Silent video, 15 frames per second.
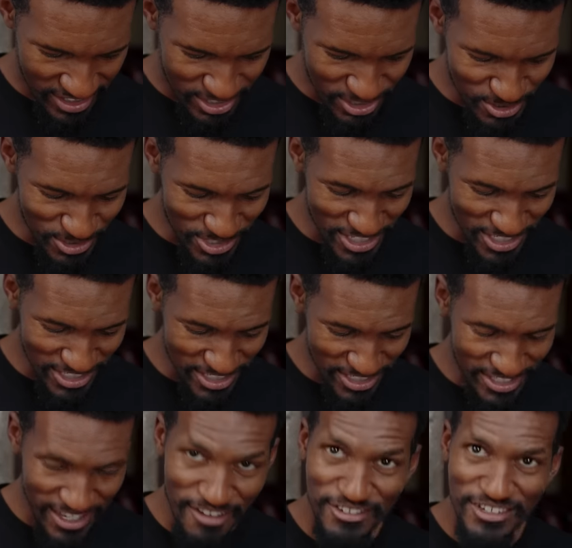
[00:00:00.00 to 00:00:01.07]
two
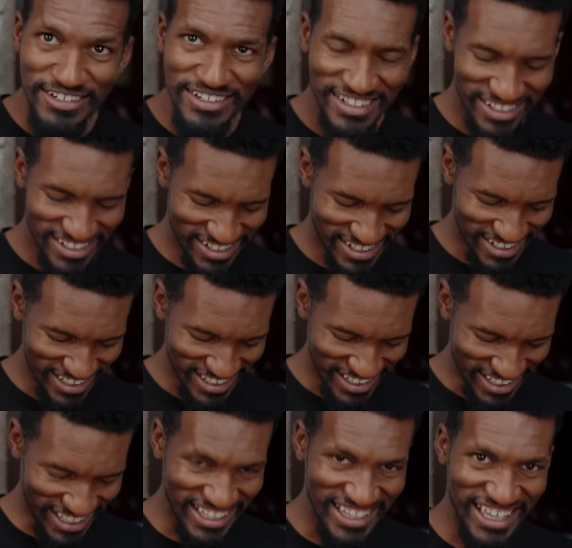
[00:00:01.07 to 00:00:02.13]
sixty-seven.
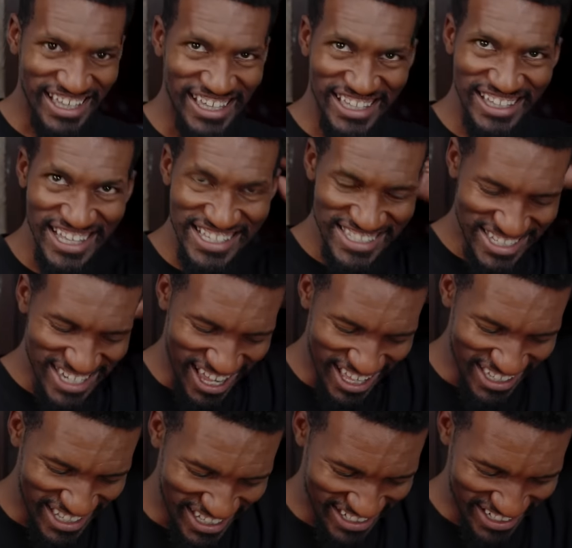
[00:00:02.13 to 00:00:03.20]
That's
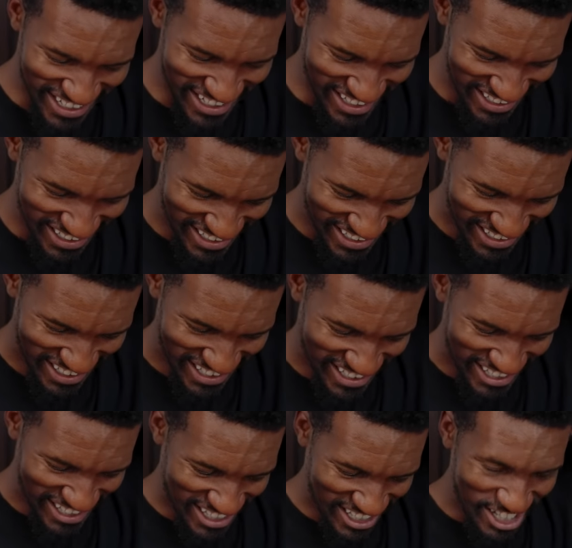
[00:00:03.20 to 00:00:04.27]
solid. Huh?
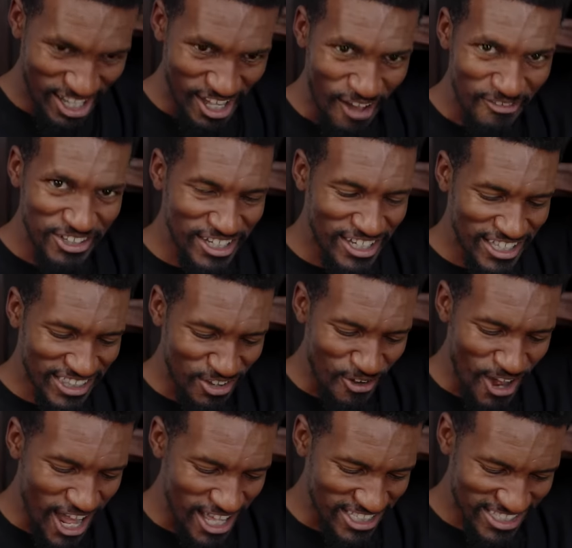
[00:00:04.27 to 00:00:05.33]
I'm looking at the
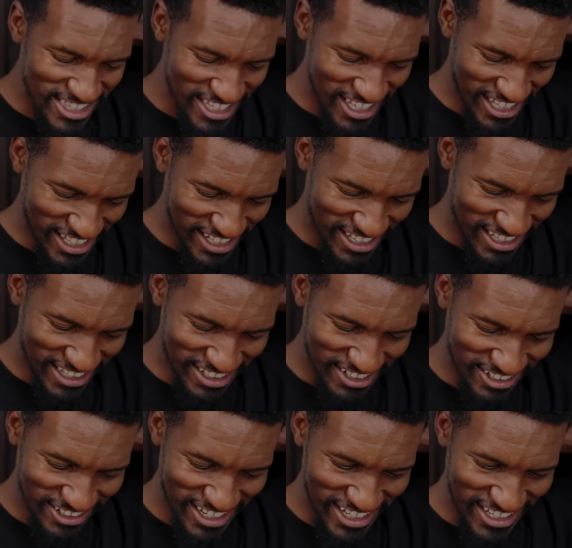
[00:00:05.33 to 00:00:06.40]
watts that the
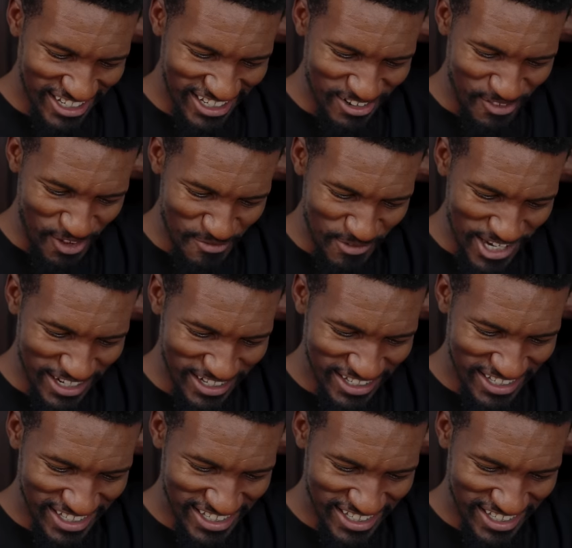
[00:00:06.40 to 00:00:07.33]
little kid did on my bike.